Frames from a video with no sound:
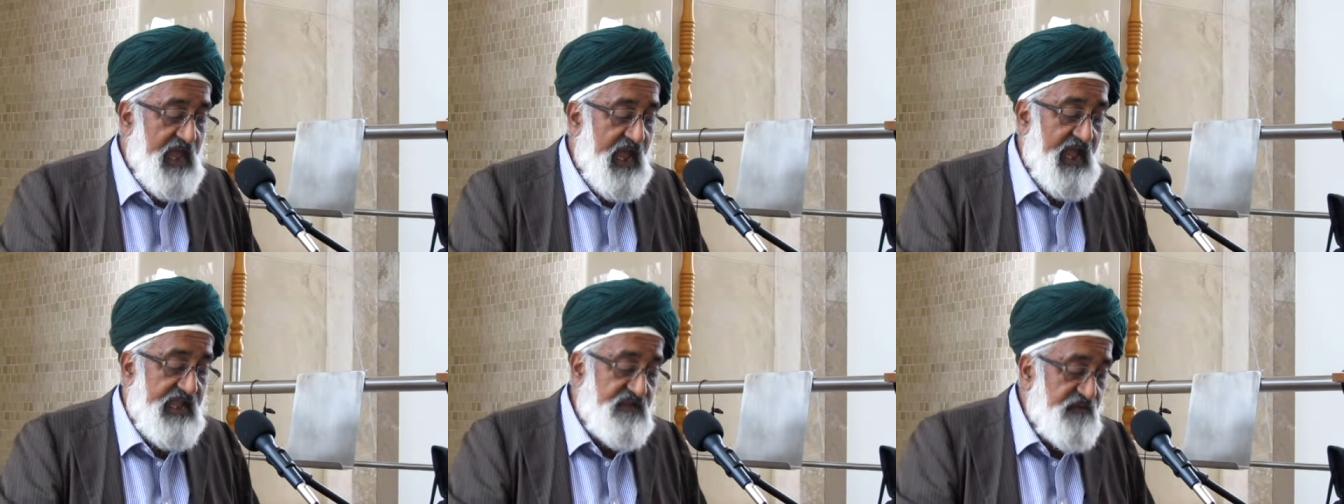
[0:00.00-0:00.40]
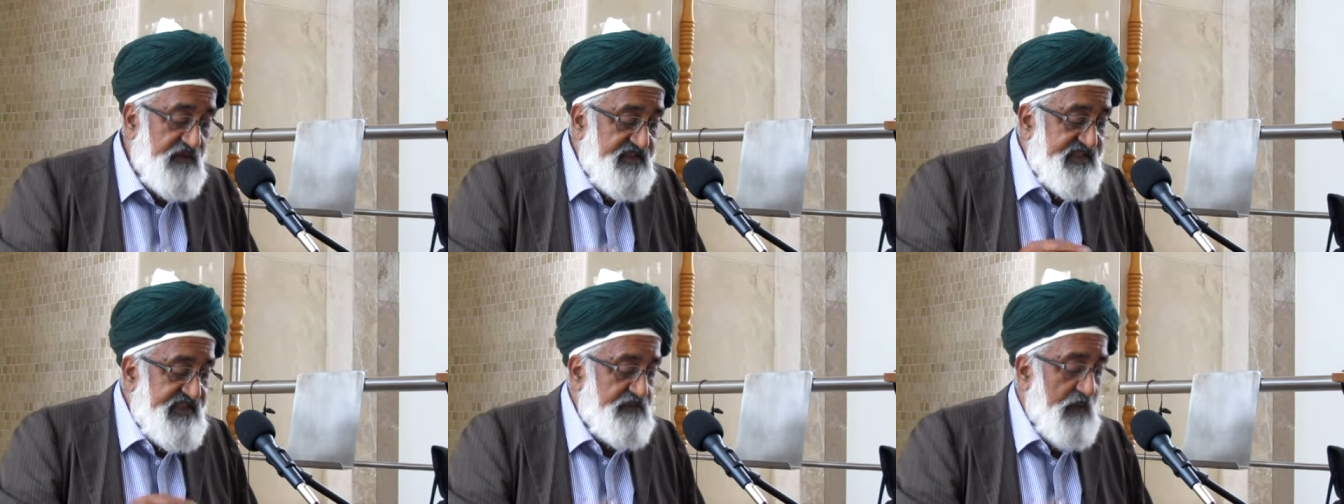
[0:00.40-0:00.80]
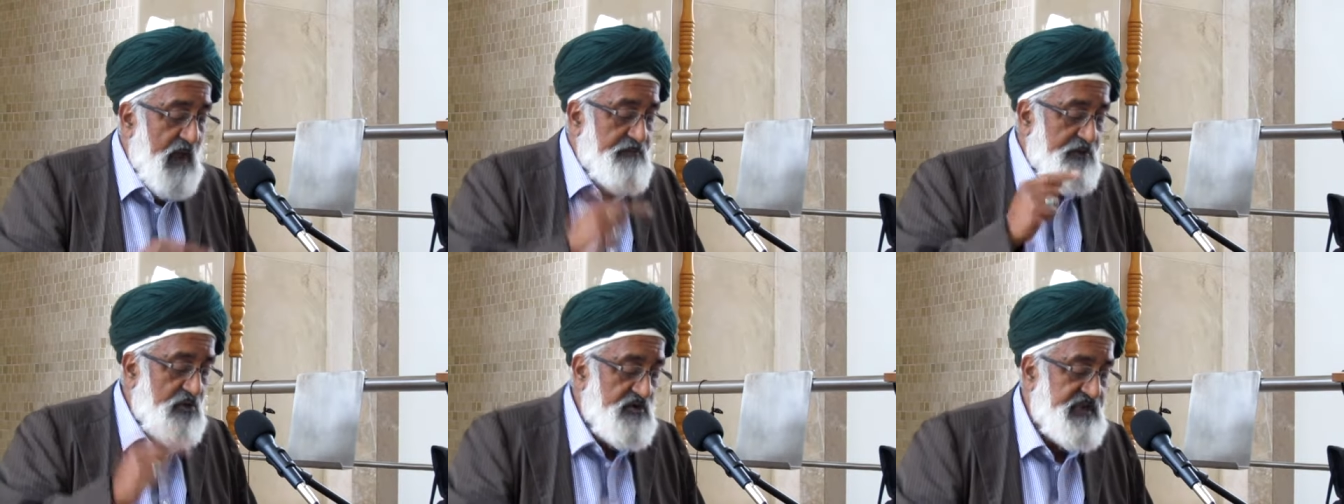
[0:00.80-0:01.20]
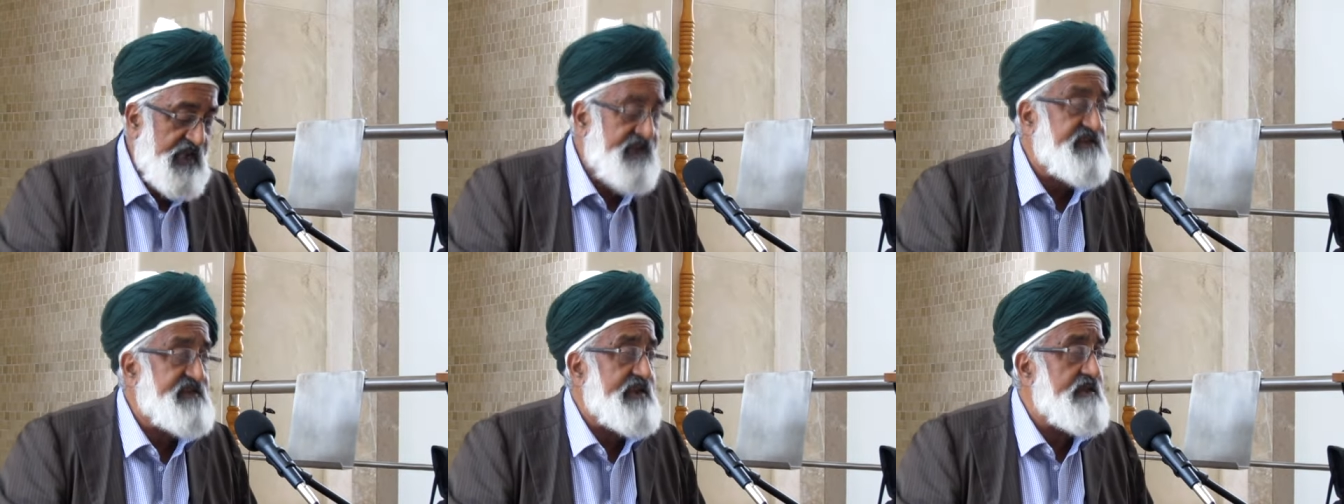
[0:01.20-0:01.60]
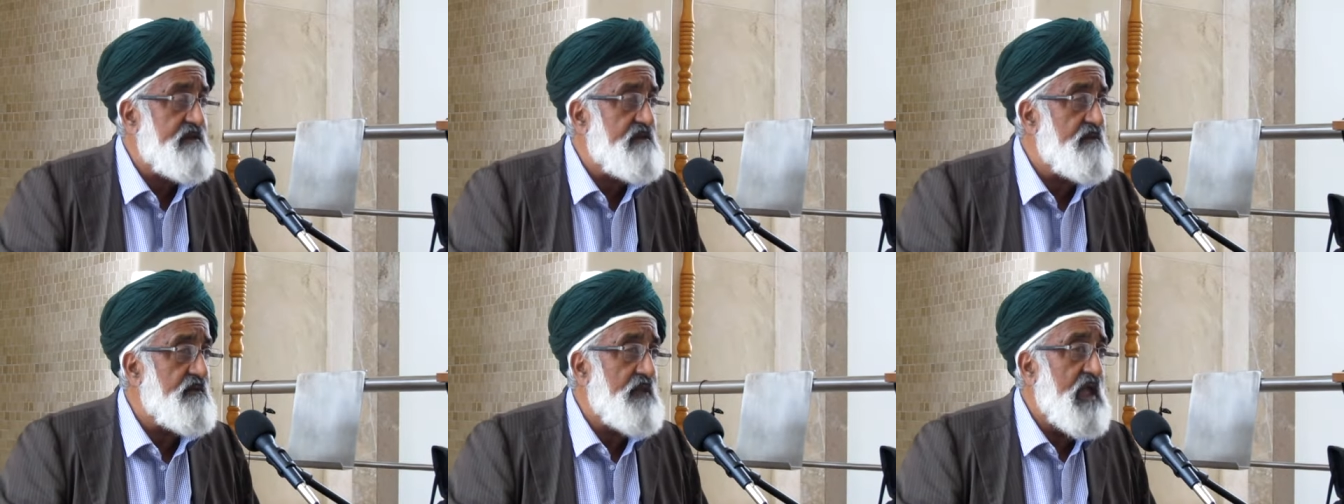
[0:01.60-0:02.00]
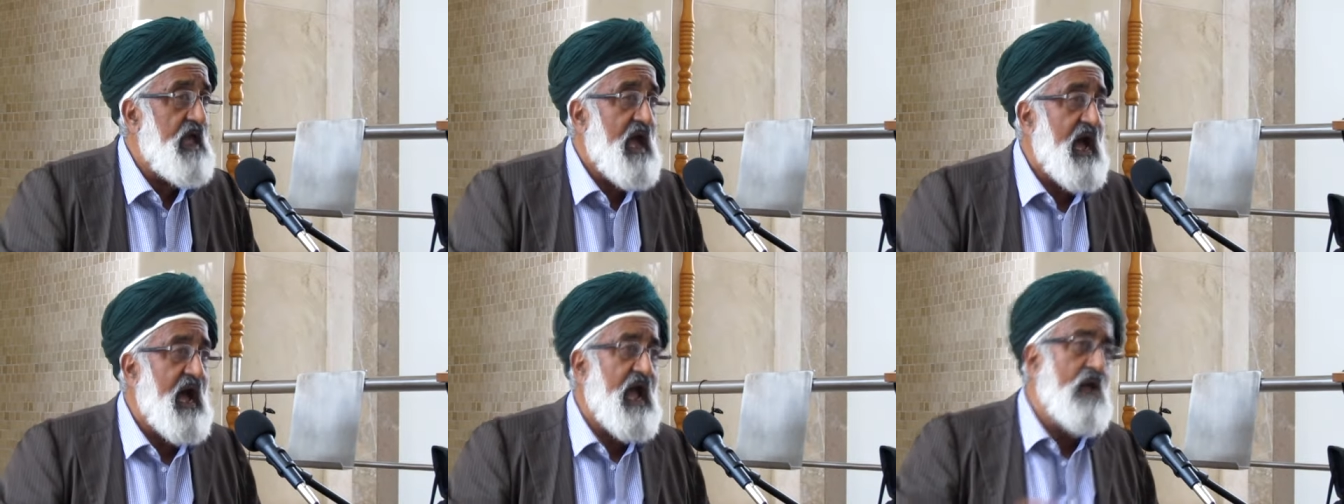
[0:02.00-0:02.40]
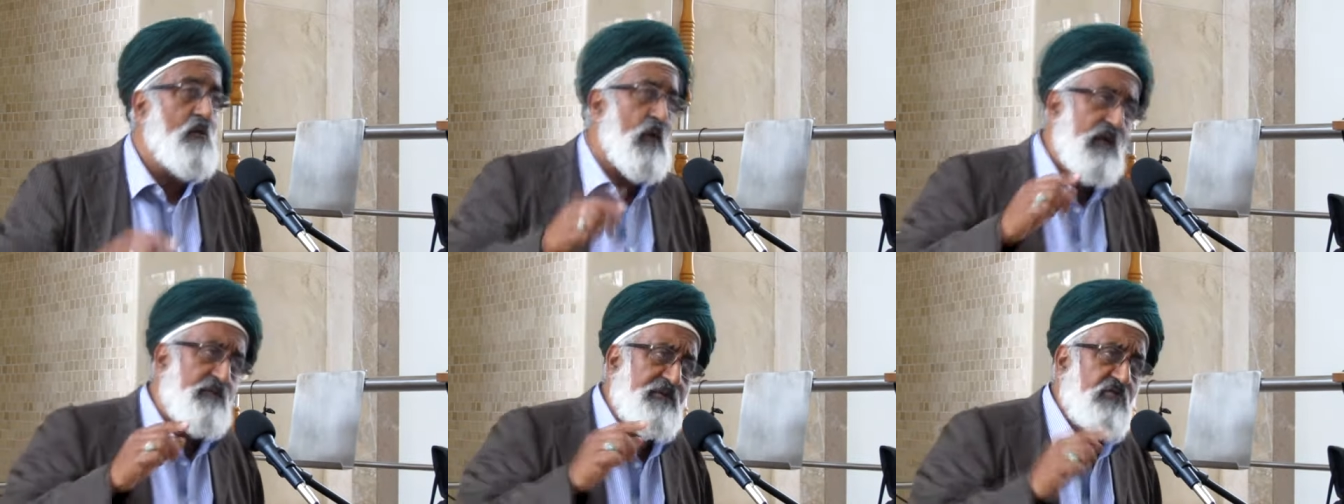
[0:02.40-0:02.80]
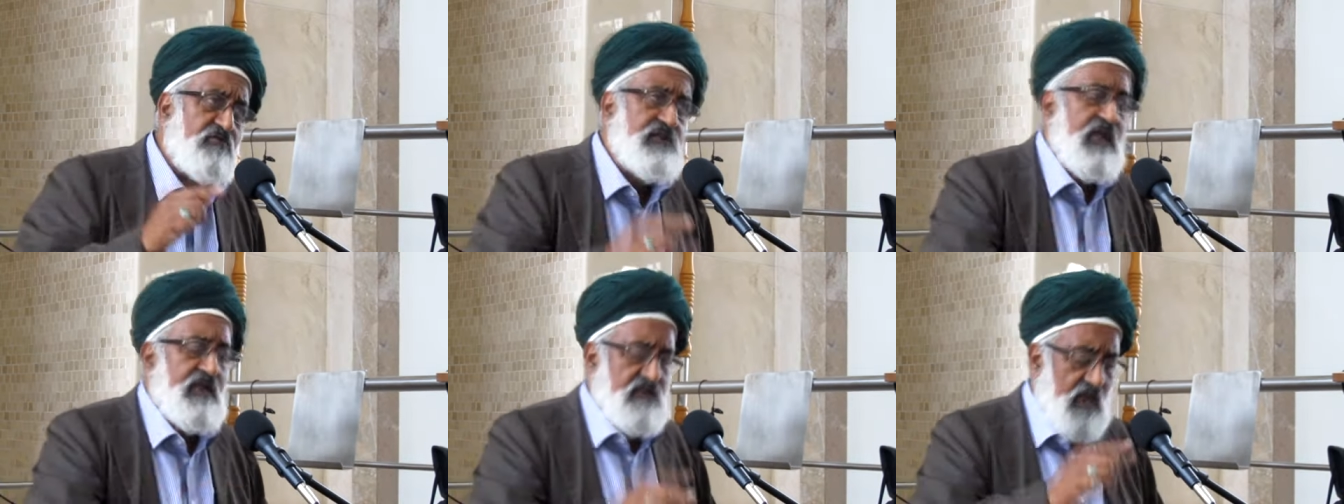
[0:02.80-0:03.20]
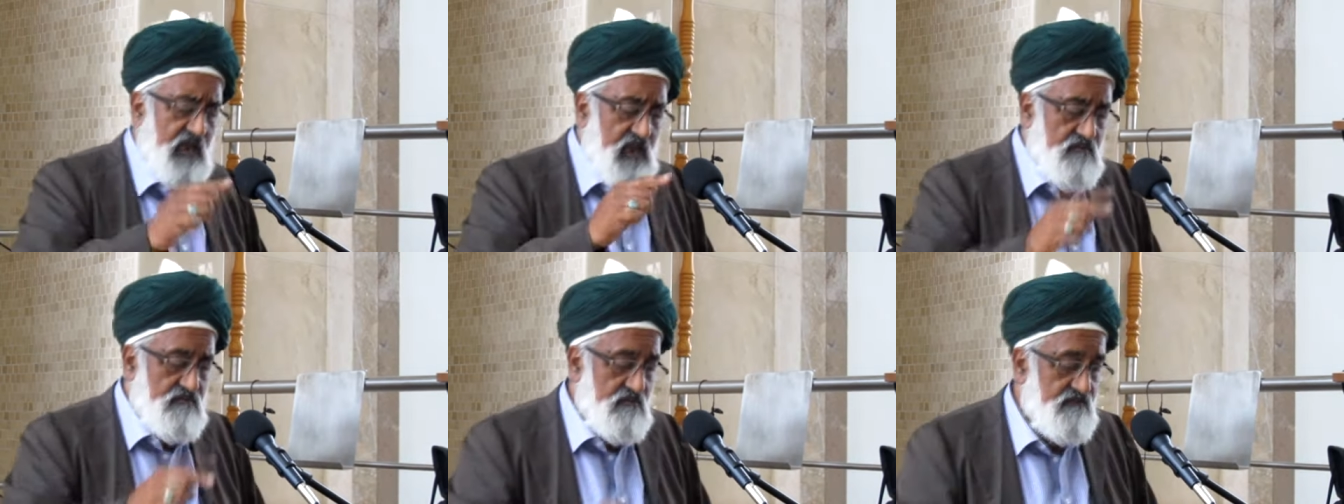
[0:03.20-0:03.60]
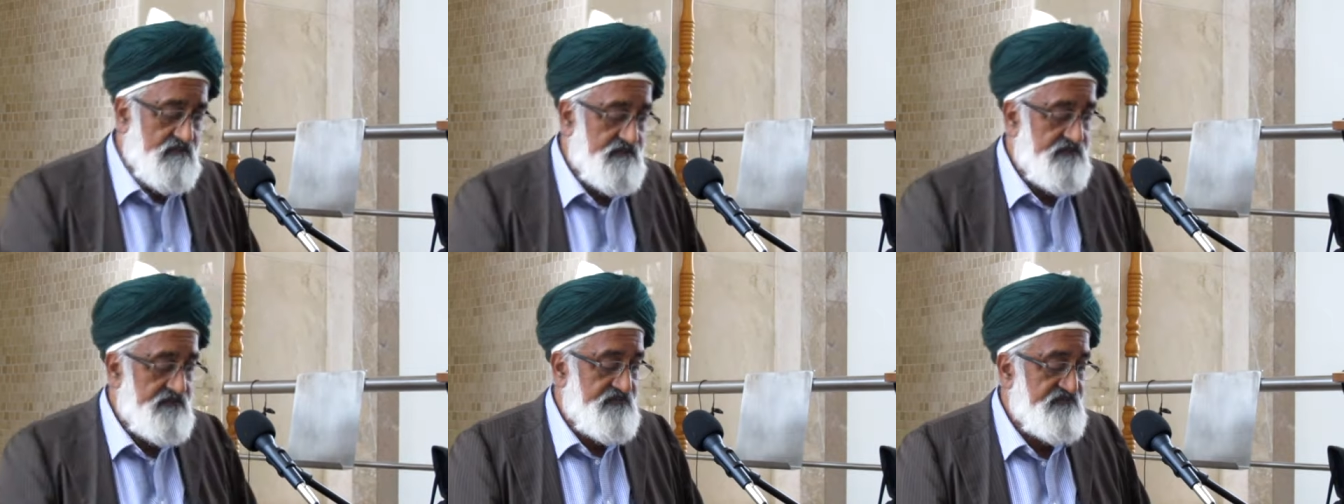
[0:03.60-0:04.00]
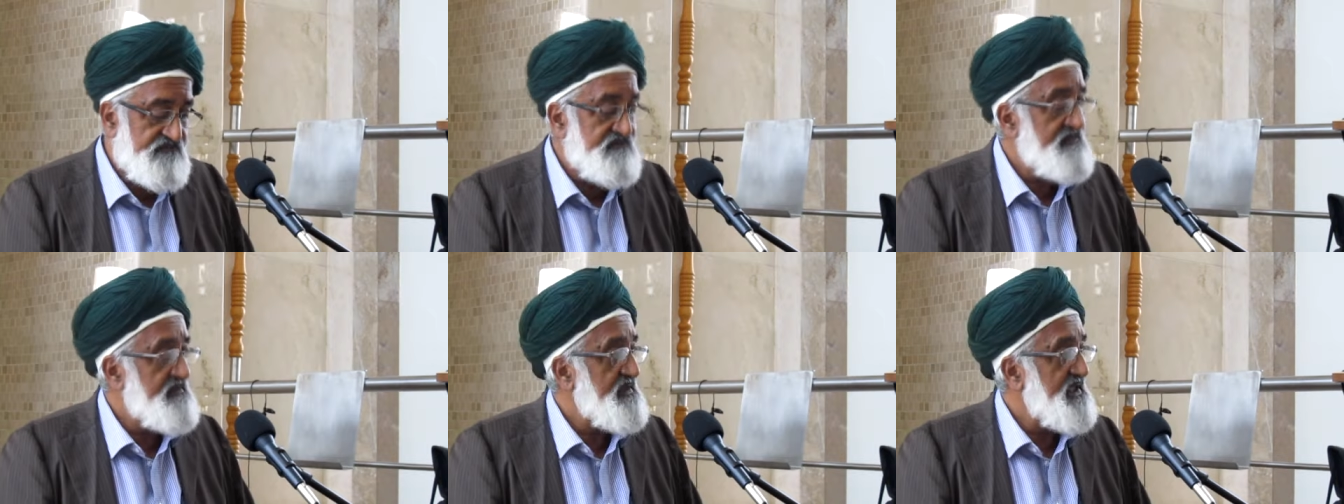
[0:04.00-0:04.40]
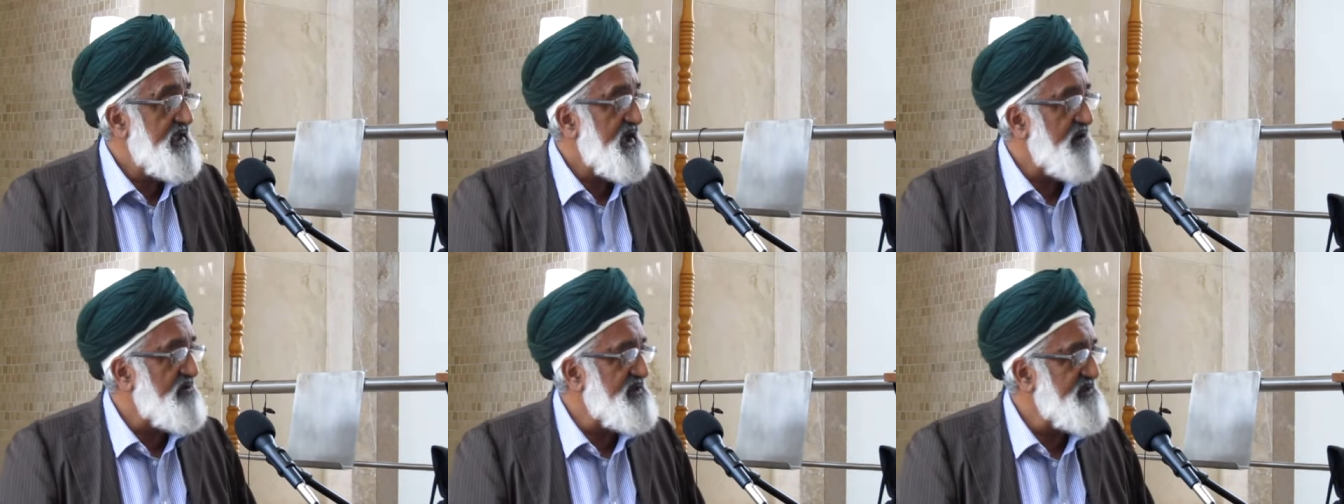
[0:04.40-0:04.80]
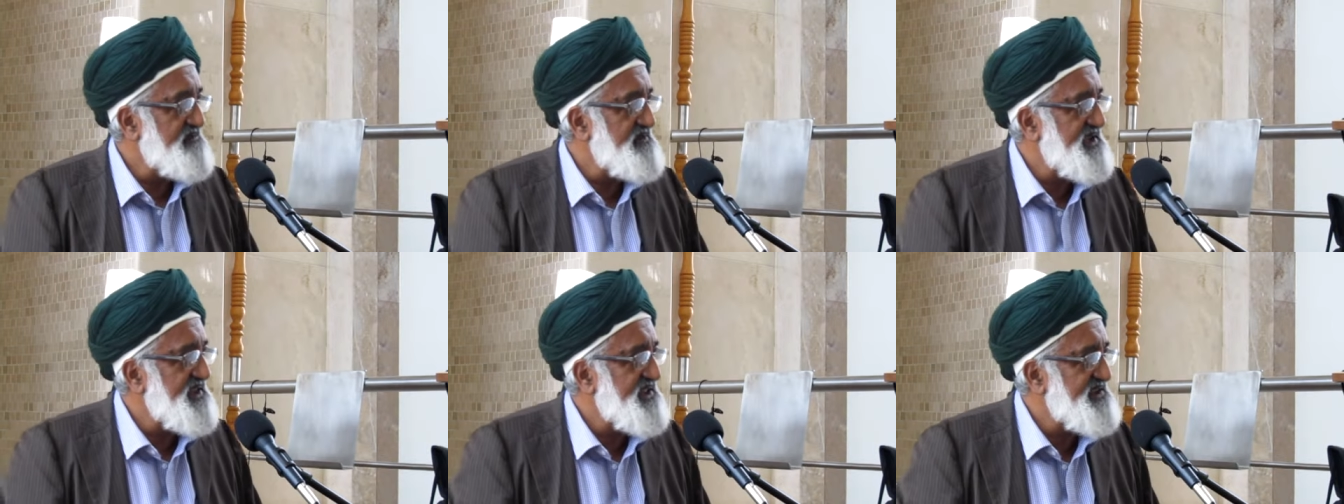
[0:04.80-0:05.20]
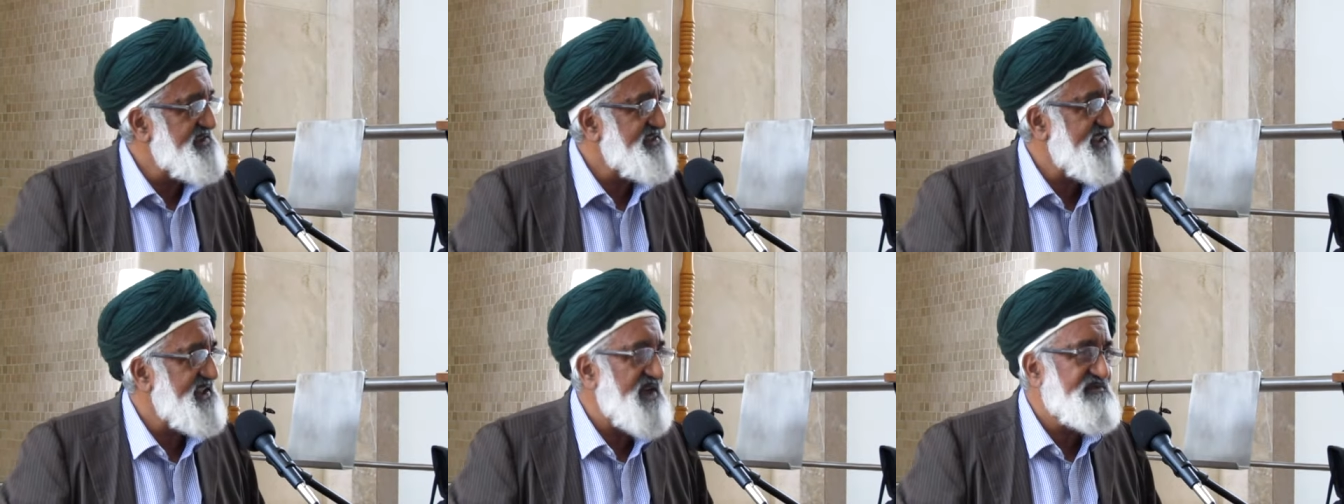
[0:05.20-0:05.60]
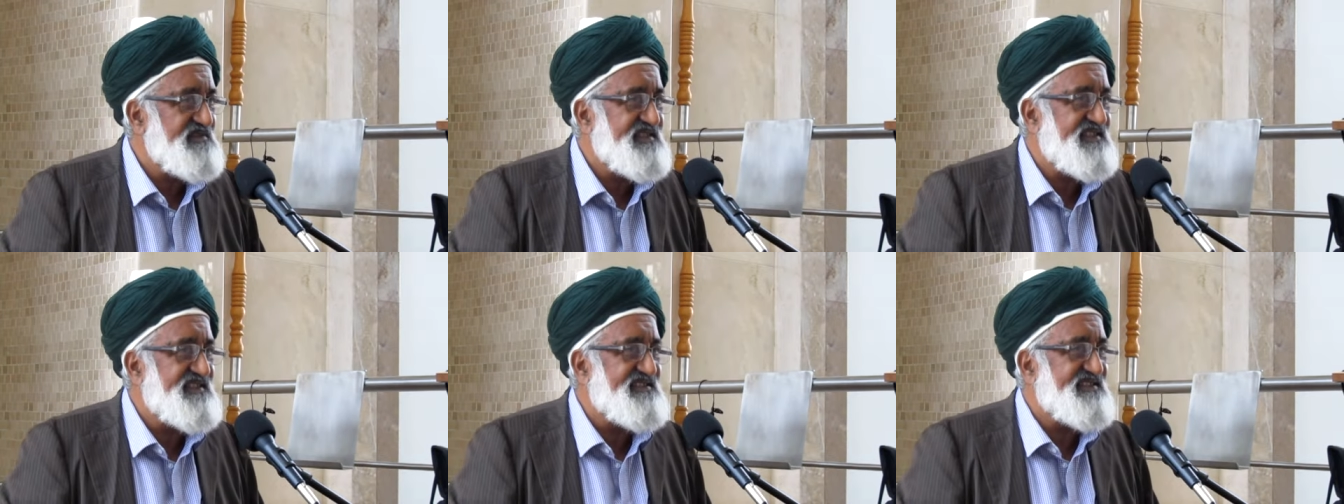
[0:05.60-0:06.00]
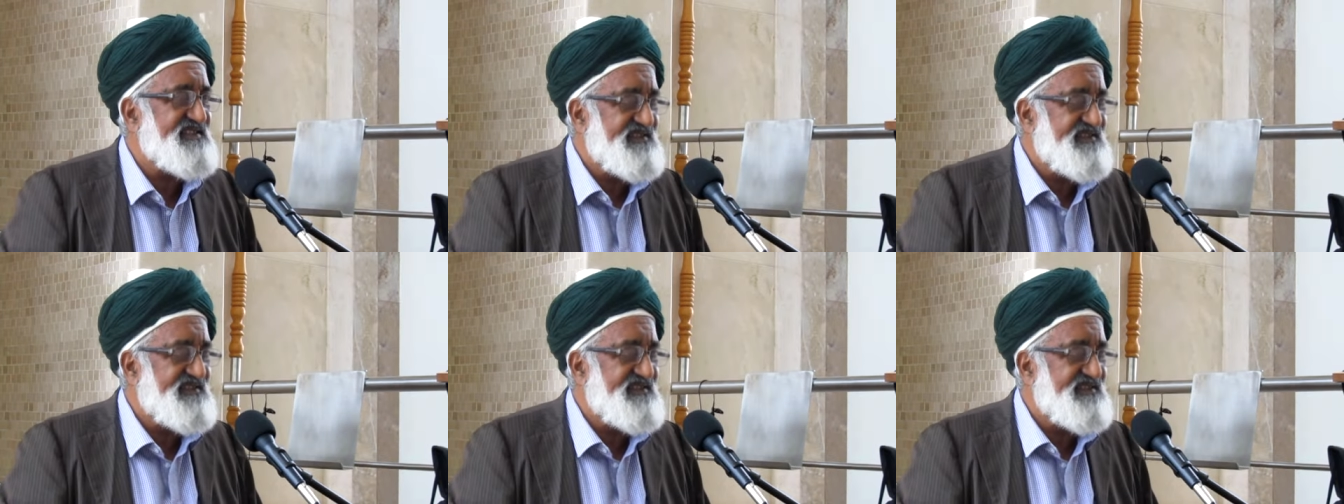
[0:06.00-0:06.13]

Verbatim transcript: And if he seeks my protection, I will protect him. Our Nabi alayhi salam says,